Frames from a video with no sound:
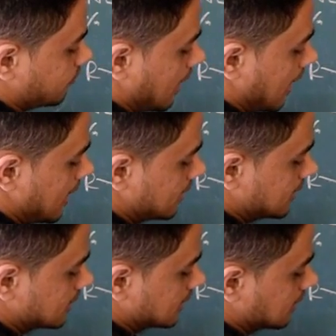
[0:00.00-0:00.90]
and
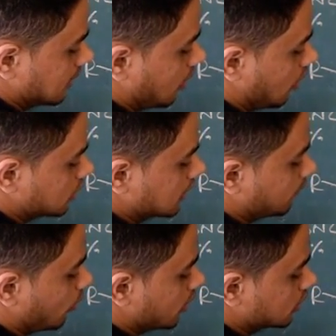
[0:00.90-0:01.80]
this oxygen
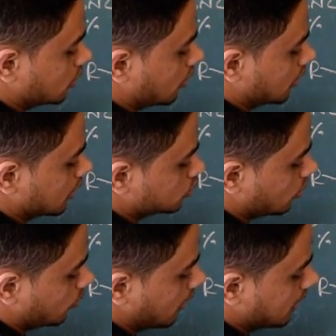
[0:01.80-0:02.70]
bond is stronger.
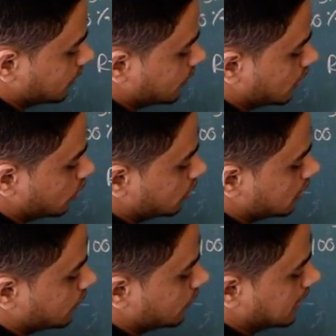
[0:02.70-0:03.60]
So what it will do,
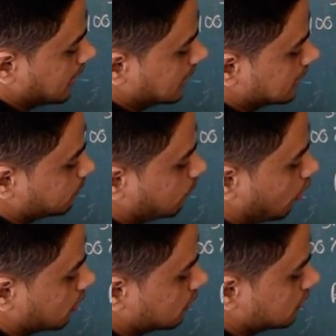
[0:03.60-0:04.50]
it will take this
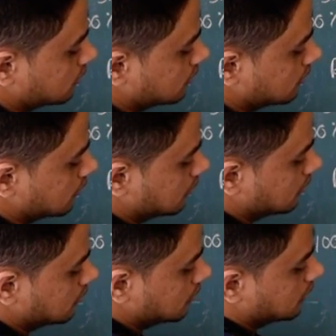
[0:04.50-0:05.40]
bond,
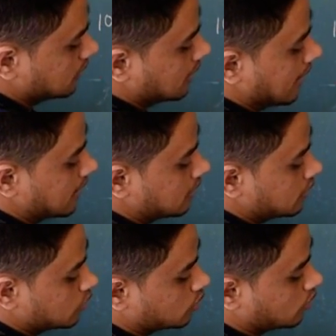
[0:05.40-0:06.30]
right?
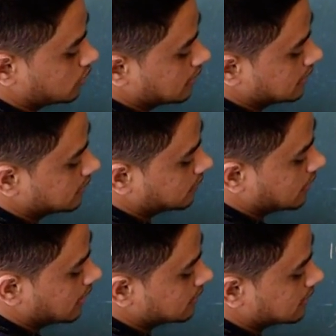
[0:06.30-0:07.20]
So this
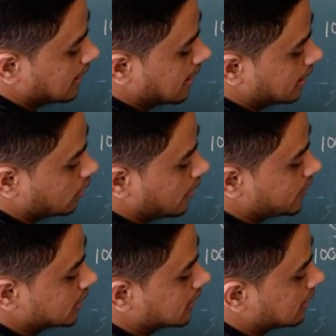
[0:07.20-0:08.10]
gains electron
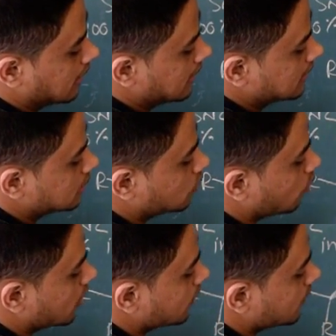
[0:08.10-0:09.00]
deficient, and this
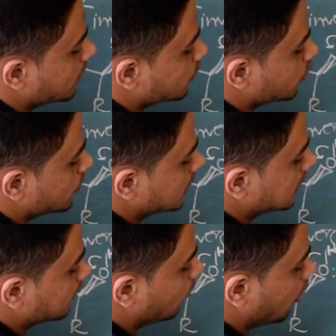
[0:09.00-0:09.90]
chlorine will move with
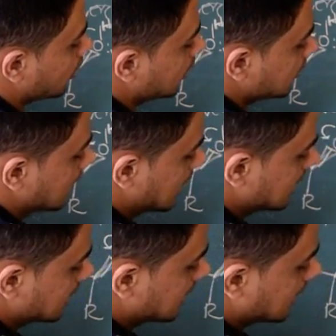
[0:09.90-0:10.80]
the bond and
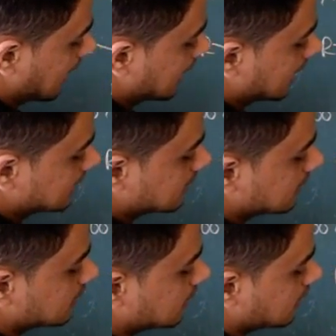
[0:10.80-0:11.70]
it attacks.
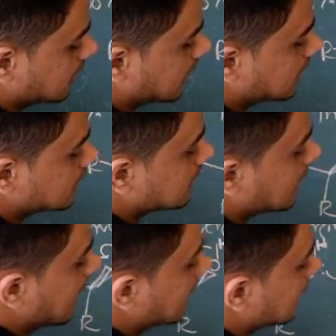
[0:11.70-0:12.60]
It is
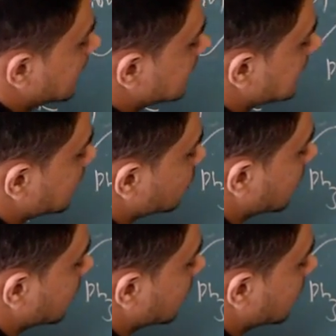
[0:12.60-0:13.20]
like SN2